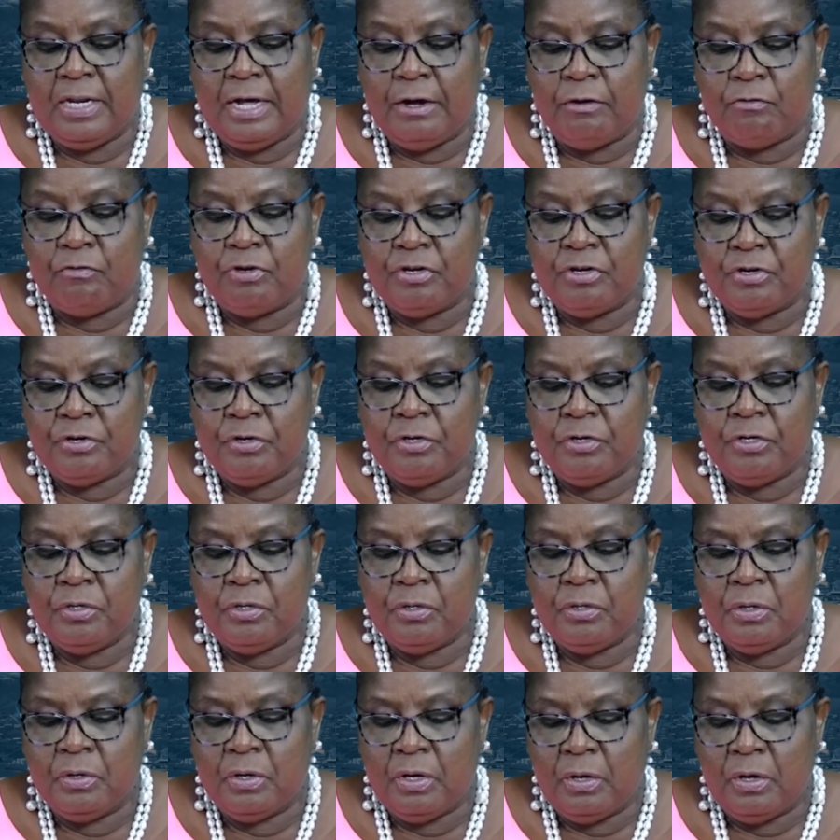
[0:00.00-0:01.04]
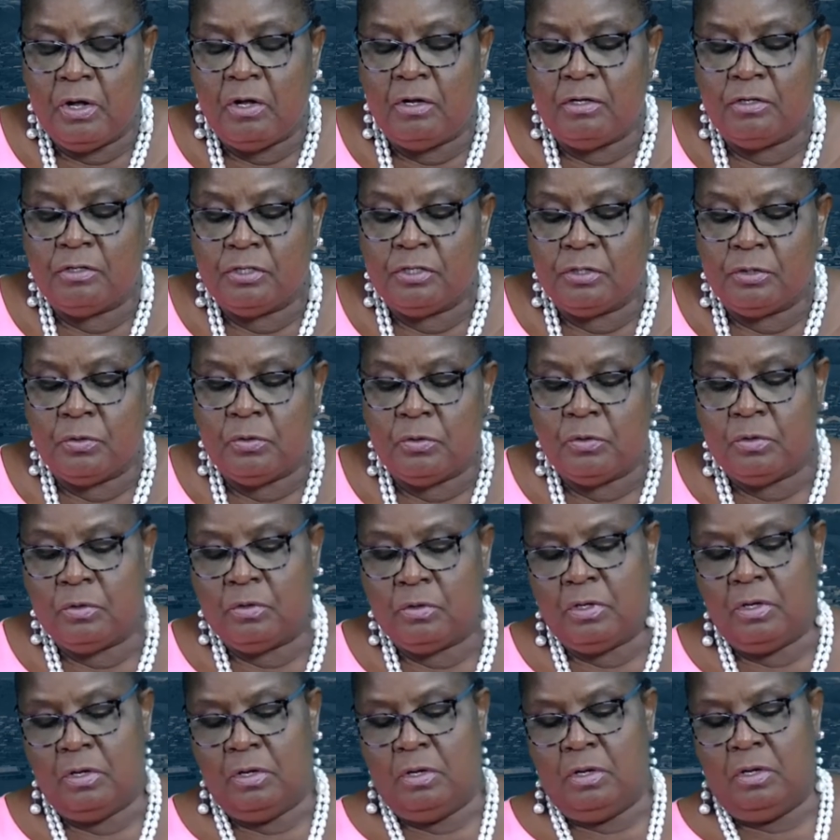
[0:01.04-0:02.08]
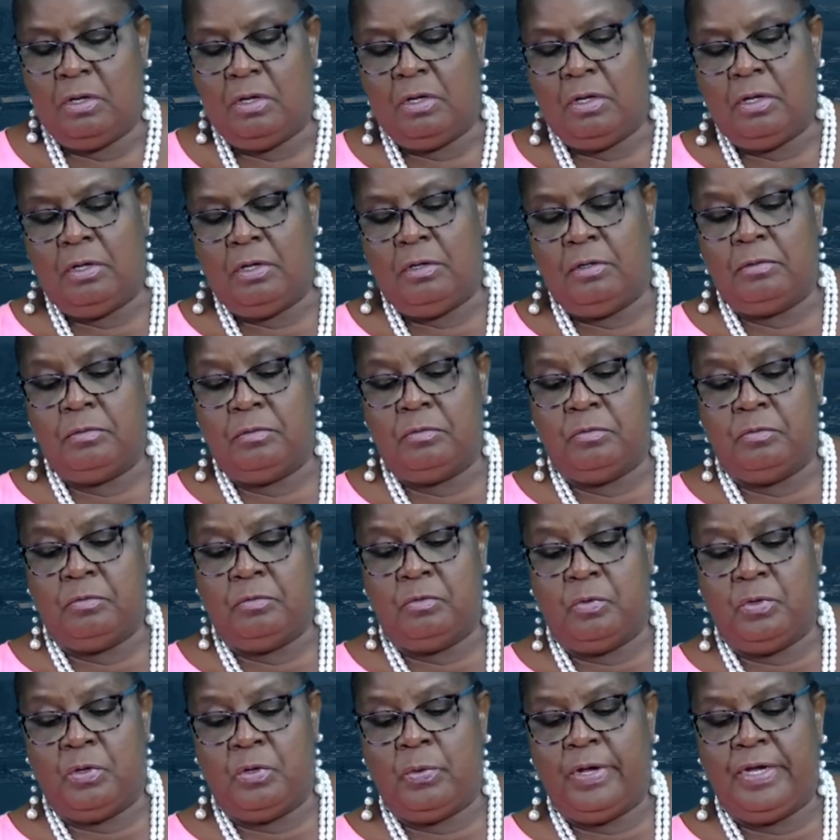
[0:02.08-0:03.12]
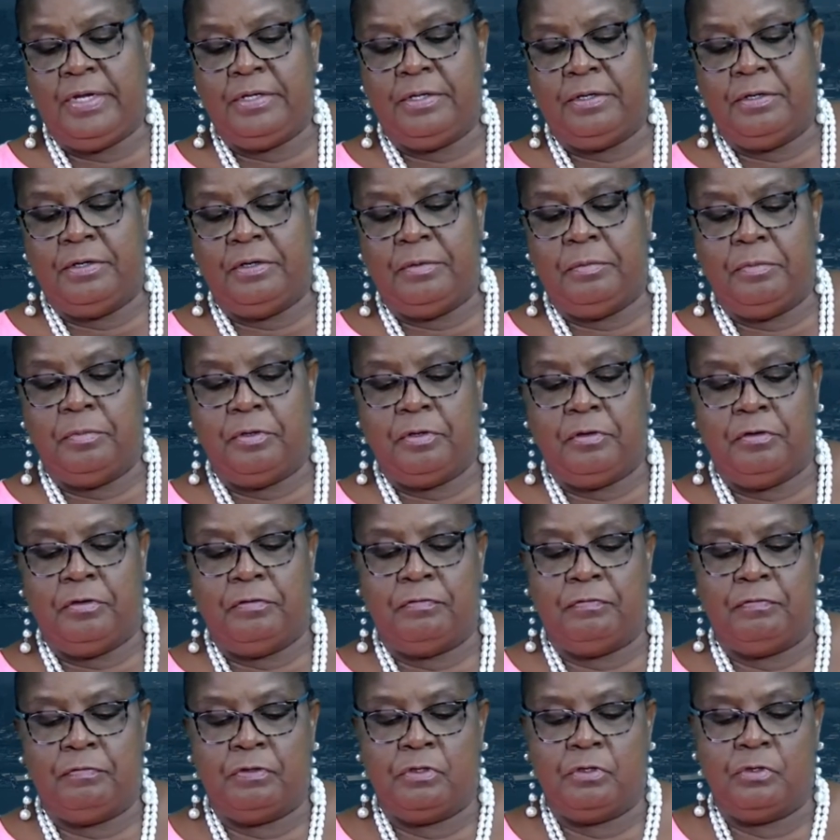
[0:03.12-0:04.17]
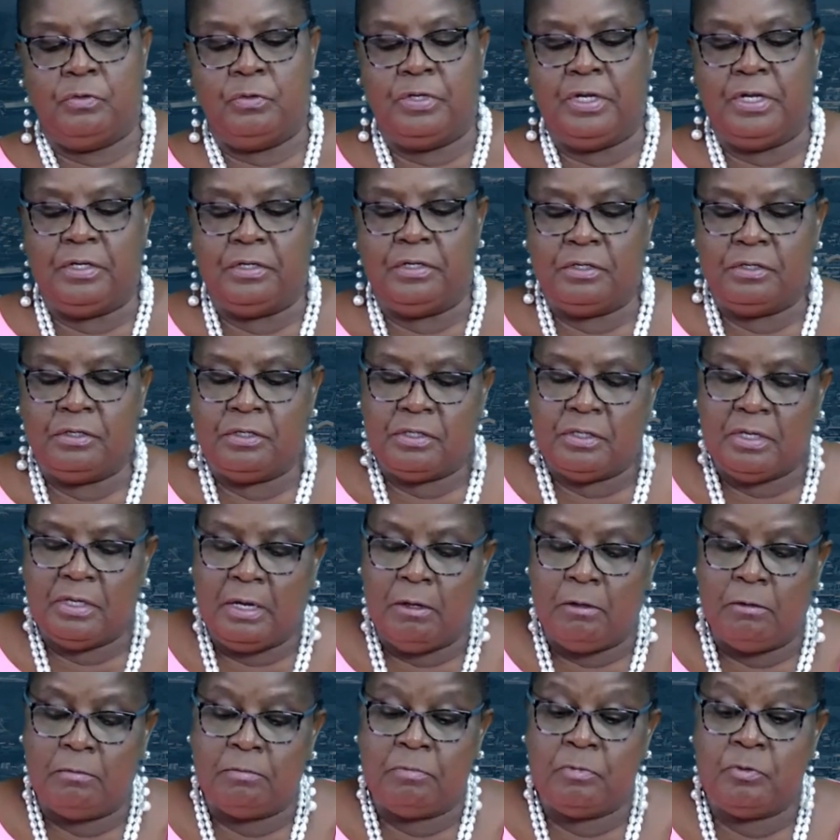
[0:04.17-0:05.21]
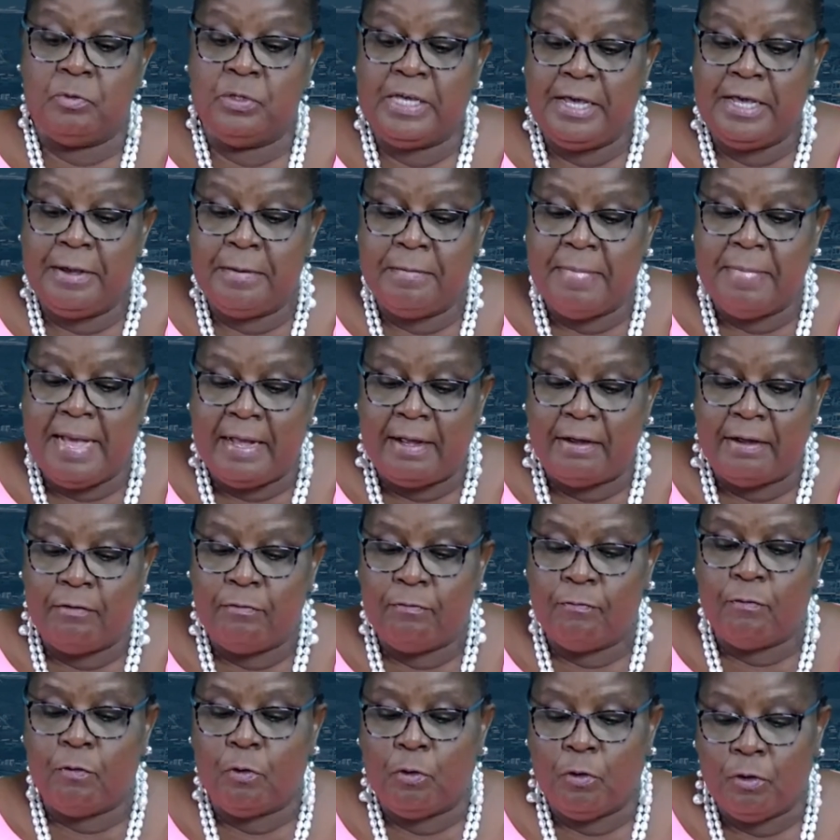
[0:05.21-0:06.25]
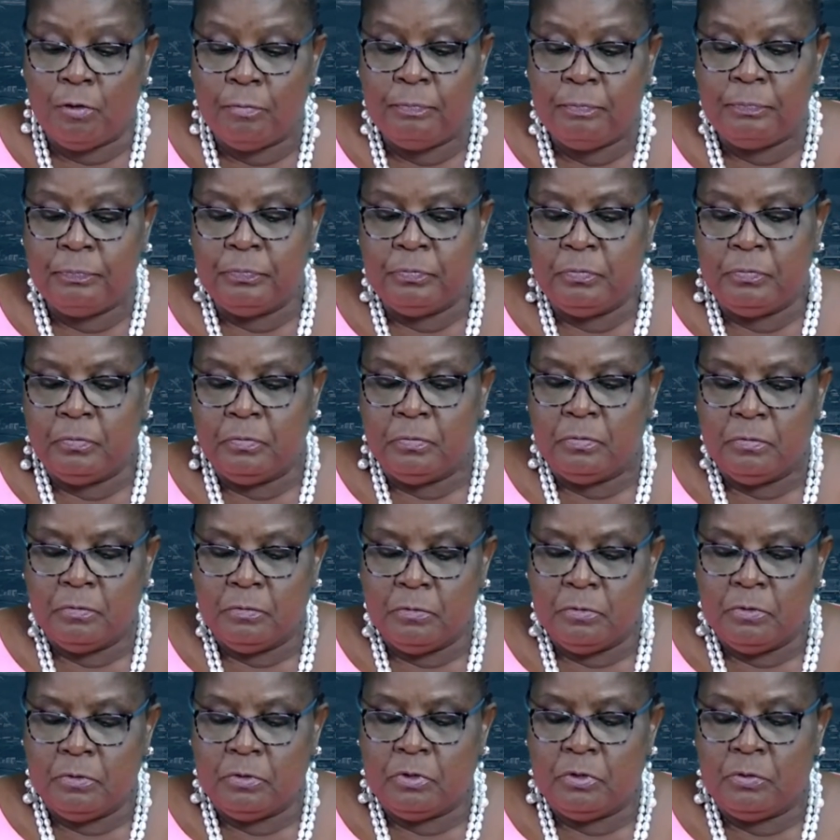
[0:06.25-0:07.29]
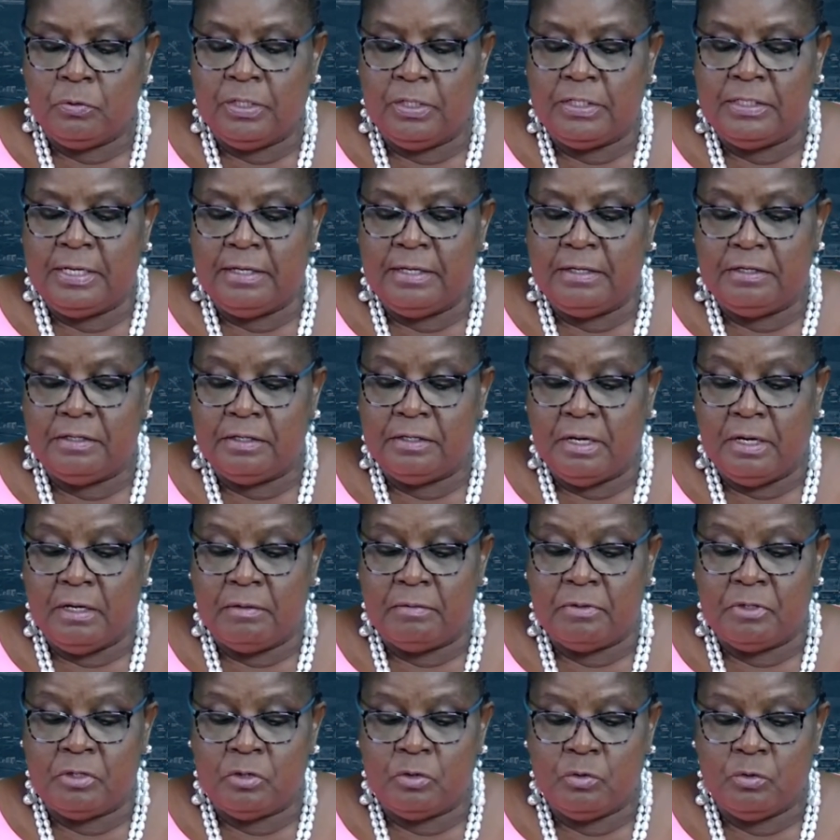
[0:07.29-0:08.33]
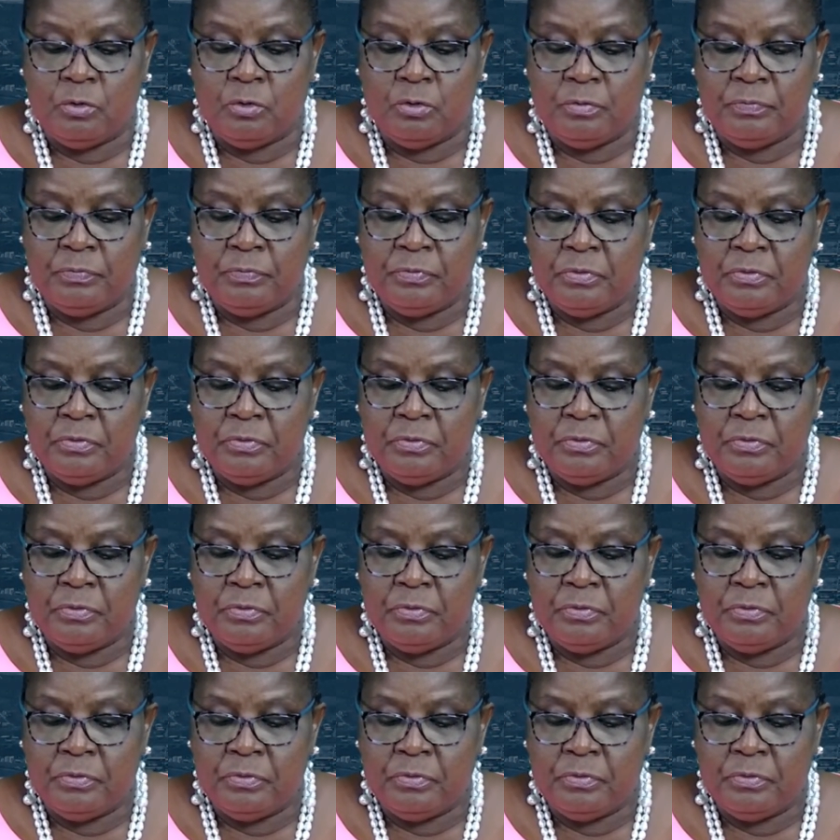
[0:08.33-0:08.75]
that returned, also were quite a number of students who came back to attend our school.